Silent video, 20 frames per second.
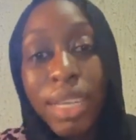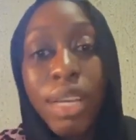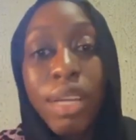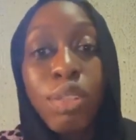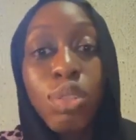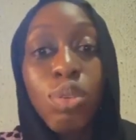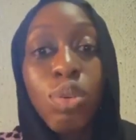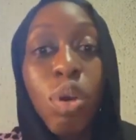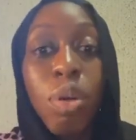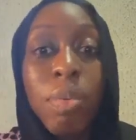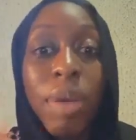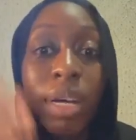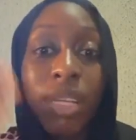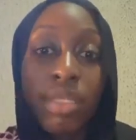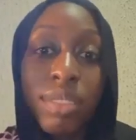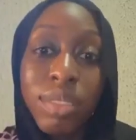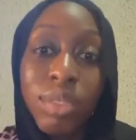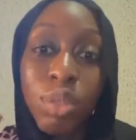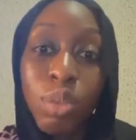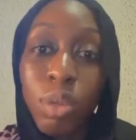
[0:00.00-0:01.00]
to come
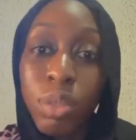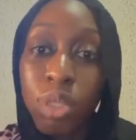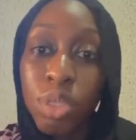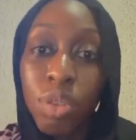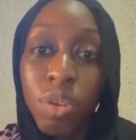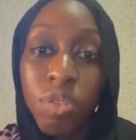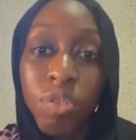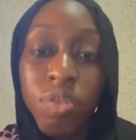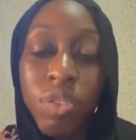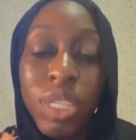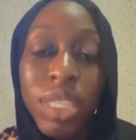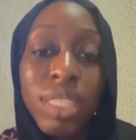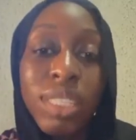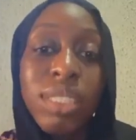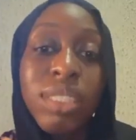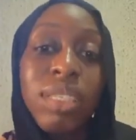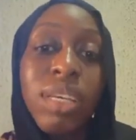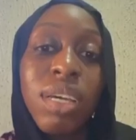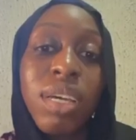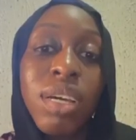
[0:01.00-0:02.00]
and touch your
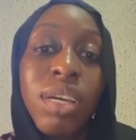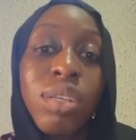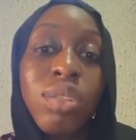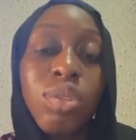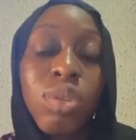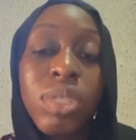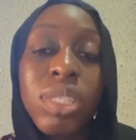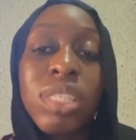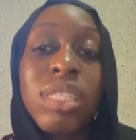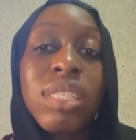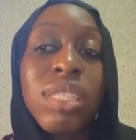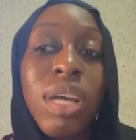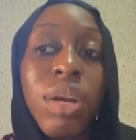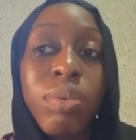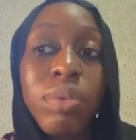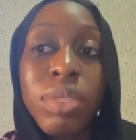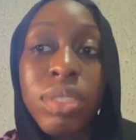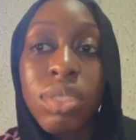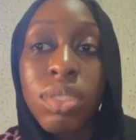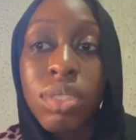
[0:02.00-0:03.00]
face. So this is
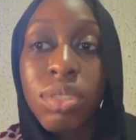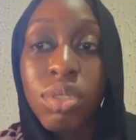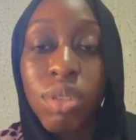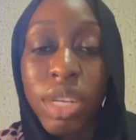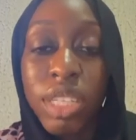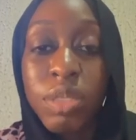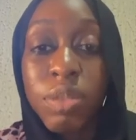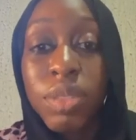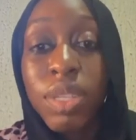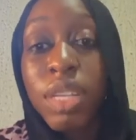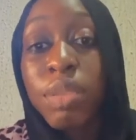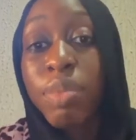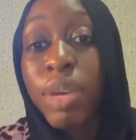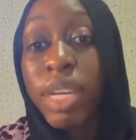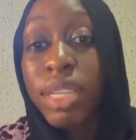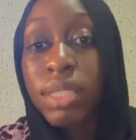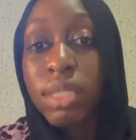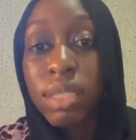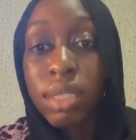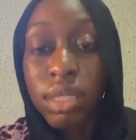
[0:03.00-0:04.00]
how it's transmitted,
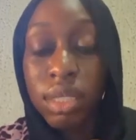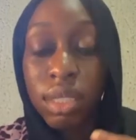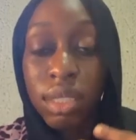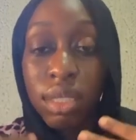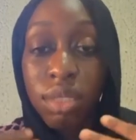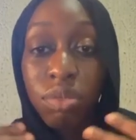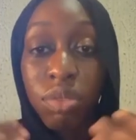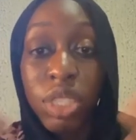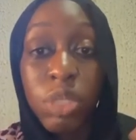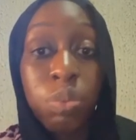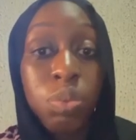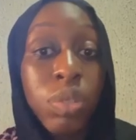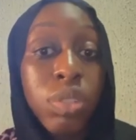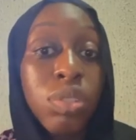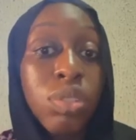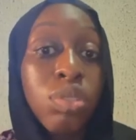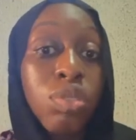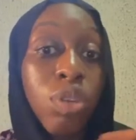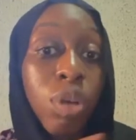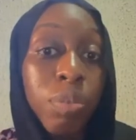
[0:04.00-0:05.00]
by the
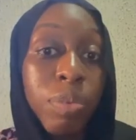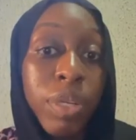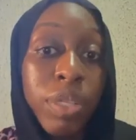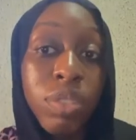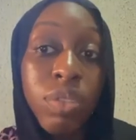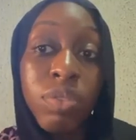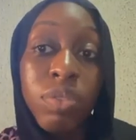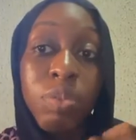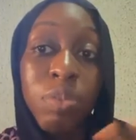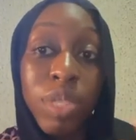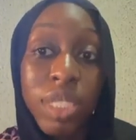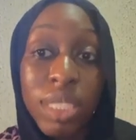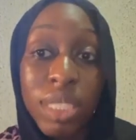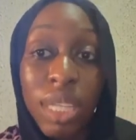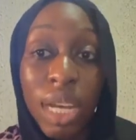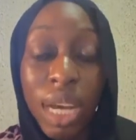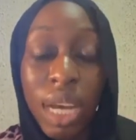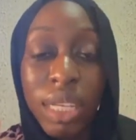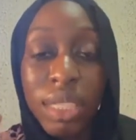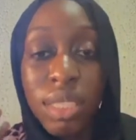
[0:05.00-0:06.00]
respiratory droplets of the person
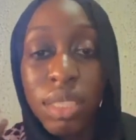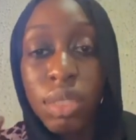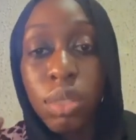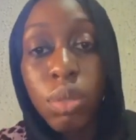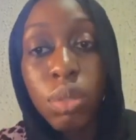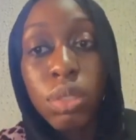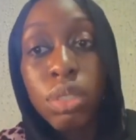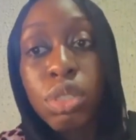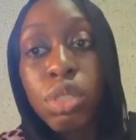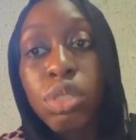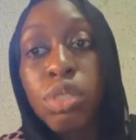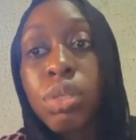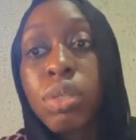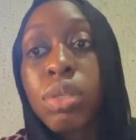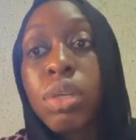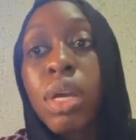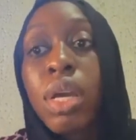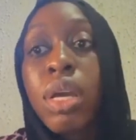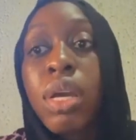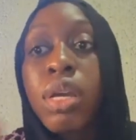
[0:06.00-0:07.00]
that has the condition.
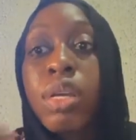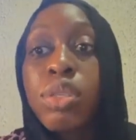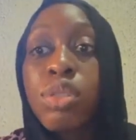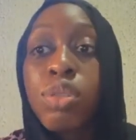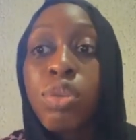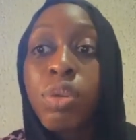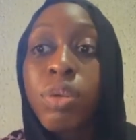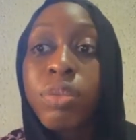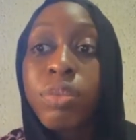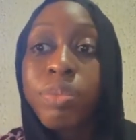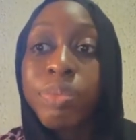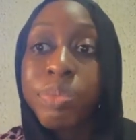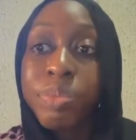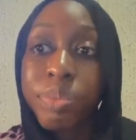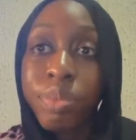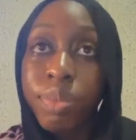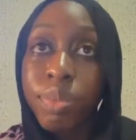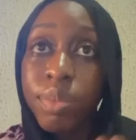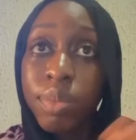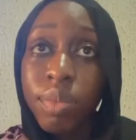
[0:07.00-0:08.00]
So
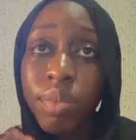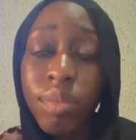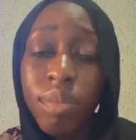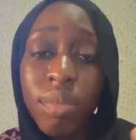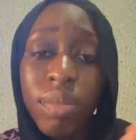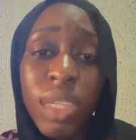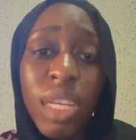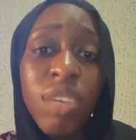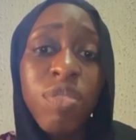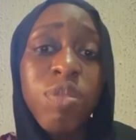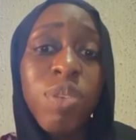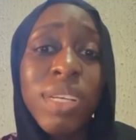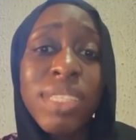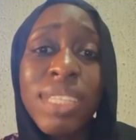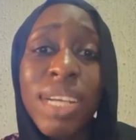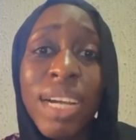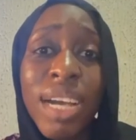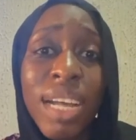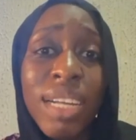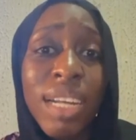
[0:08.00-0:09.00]

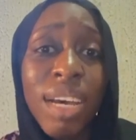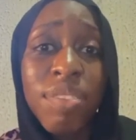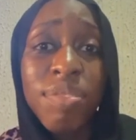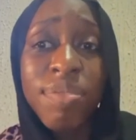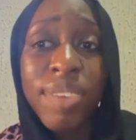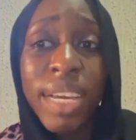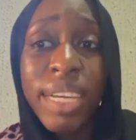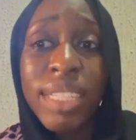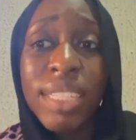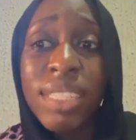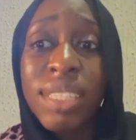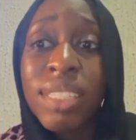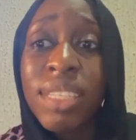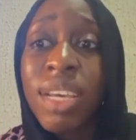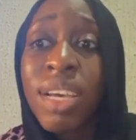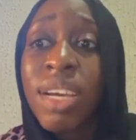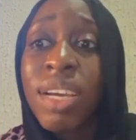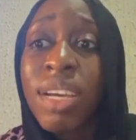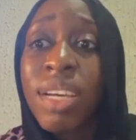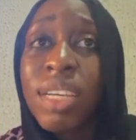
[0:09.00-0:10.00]
influenza can affect
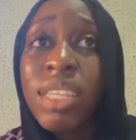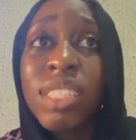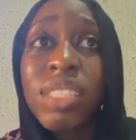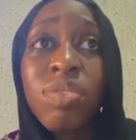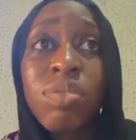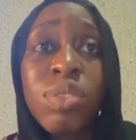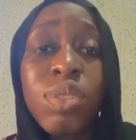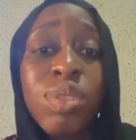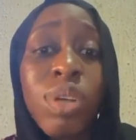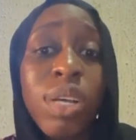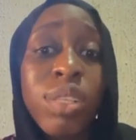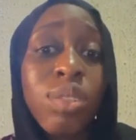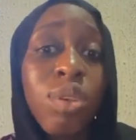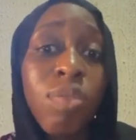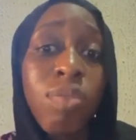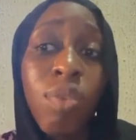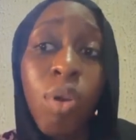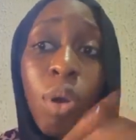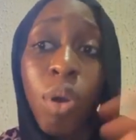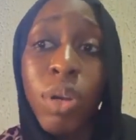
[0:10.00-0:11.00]
individuals
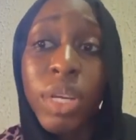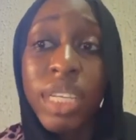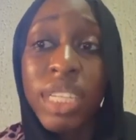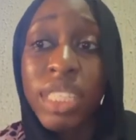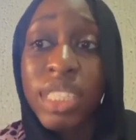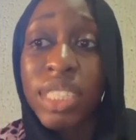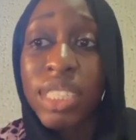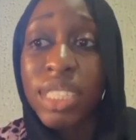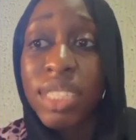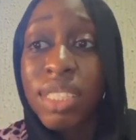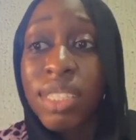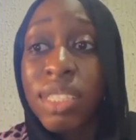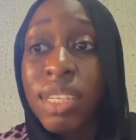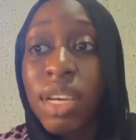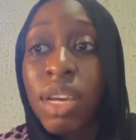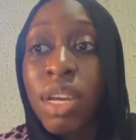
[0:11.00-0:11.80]
of all ages,